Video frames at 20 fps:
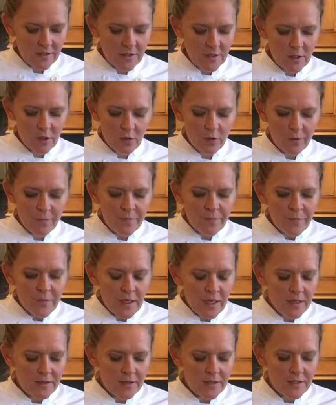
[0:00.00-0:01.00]
so
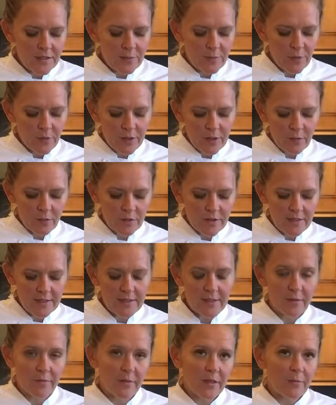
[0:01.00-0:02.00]
at this point, we'll stick
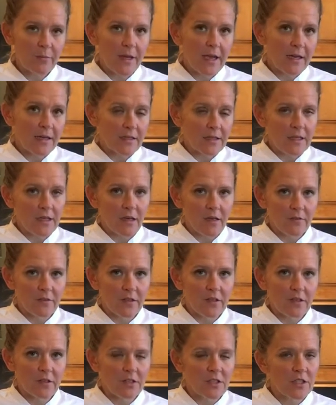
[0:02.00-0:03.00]
them back in the
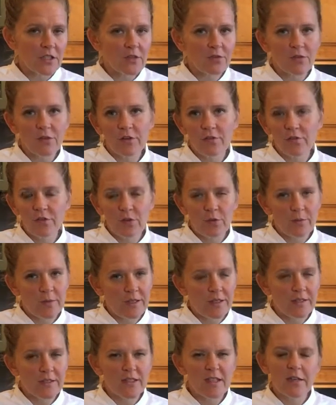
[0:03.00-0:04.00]
oven just for a few
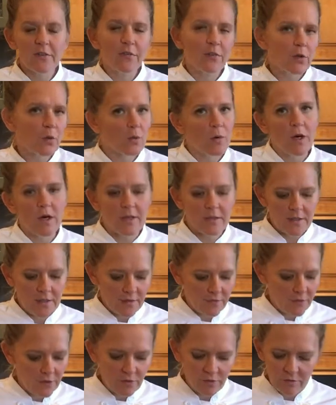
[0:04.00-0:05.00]
minutes if you want.
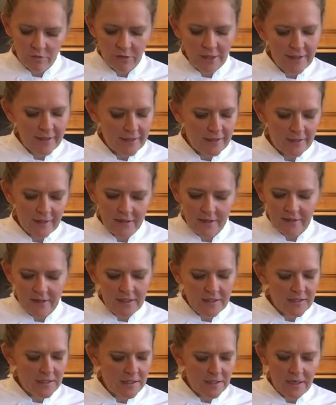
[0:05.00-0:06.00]
If you like it like
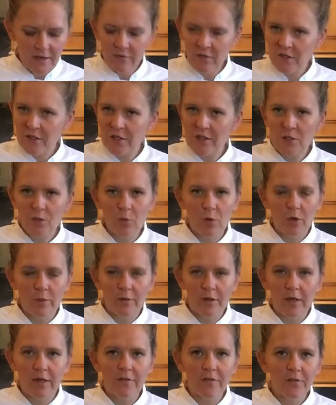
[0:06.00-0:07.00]
this and everything's warm
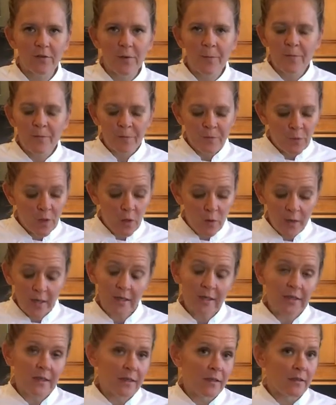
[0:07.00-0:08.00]
enough, go ahead
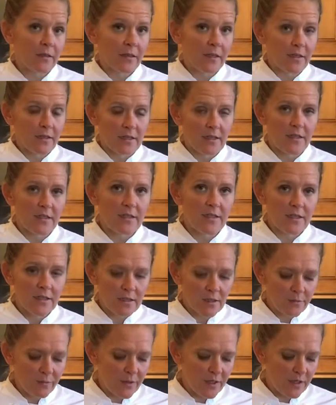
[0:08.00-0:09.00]
and eat it like this.
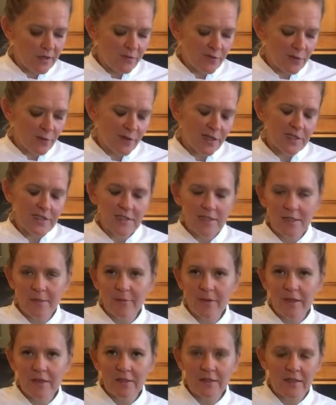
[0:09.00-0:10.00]
But if you want to stick it
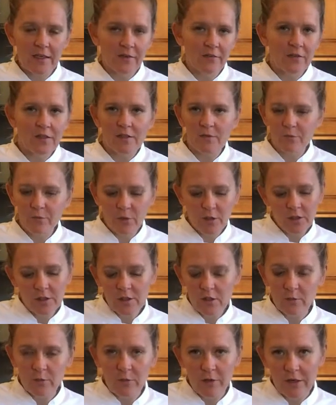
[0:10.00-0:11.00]
back in the oven and put a
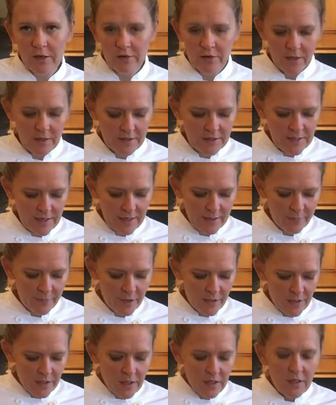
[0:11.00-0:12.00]
little brown on top,
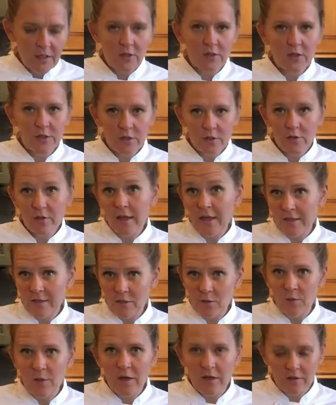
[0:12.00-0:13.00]
you can do that as
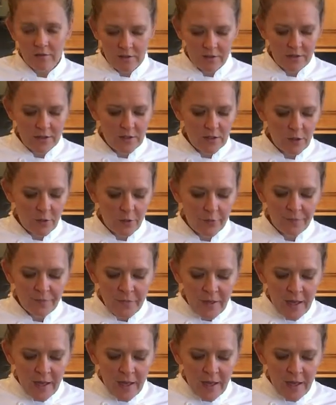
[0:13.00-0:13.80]
well. So